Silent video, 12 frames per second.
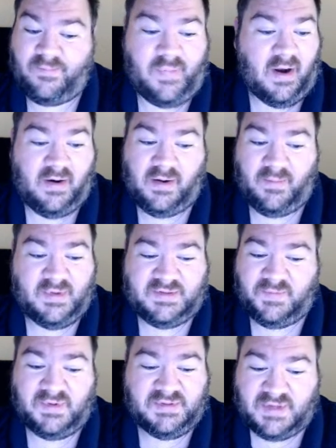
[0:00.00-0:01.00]
Apparently must
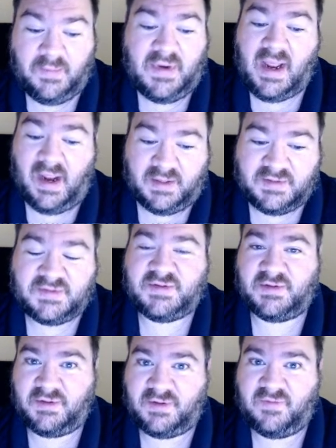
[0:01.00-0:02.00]
have been some dance
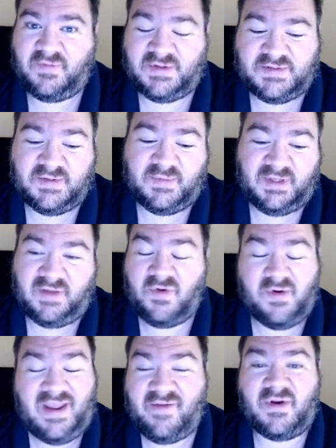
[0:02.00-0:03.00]
to convince him to give
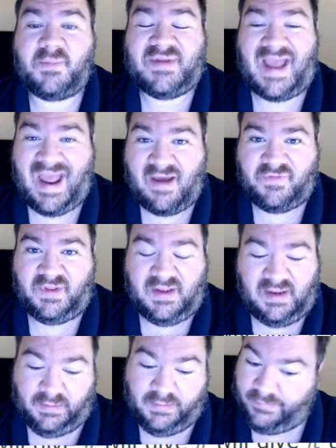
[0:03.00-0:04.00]
her even up to half the
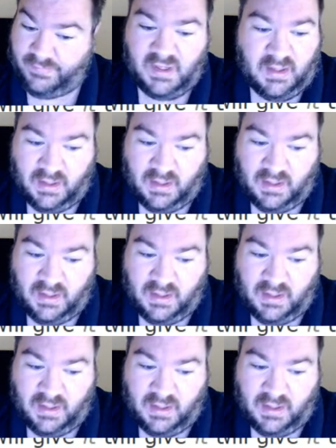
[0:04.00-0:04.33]
kingdom.